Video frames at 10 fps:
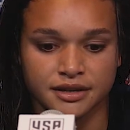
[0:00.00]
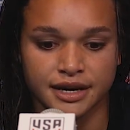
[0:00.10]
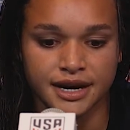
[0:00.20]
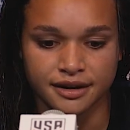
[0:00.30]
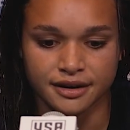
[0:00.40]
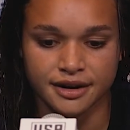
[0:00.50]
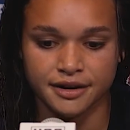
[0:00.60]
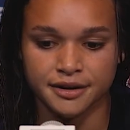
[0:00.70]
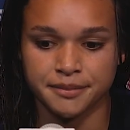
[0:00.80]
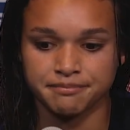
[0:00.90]

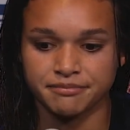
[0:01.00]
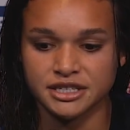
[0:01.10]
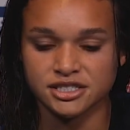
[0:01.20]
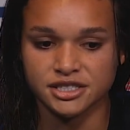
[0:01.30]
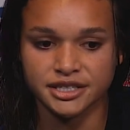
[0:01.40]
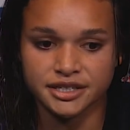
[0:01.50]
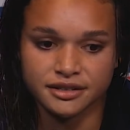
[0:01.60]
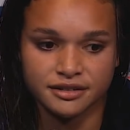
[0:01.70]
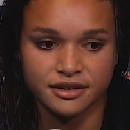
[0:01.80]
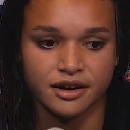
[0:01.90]
Yeah, this
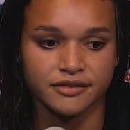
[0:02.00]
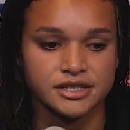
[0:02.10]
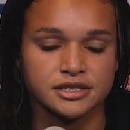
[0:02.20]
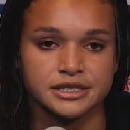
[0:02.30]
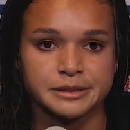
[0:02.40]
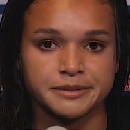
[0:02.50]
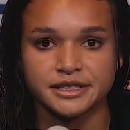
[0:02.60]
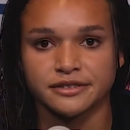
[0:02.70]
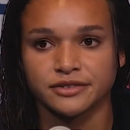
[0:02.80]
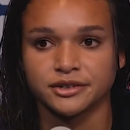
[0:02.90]
year, obviously, it's been
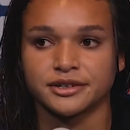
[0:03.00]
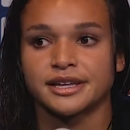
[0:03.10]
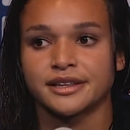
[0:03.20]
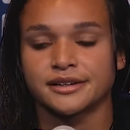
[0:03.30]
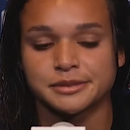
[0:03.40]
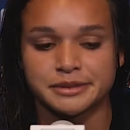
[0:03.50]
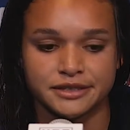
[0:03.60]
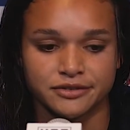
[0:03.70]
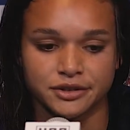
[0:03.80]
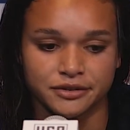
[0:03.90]
difficult. I think it's been
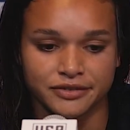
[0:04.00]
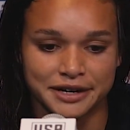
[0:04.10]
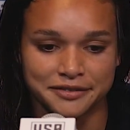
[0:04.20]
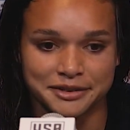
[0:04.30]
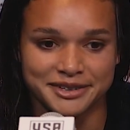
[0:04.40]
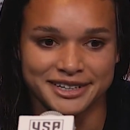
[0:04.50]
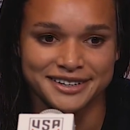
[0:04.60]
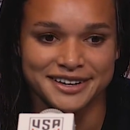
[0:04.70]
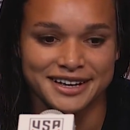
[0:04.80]
difficult for everyone.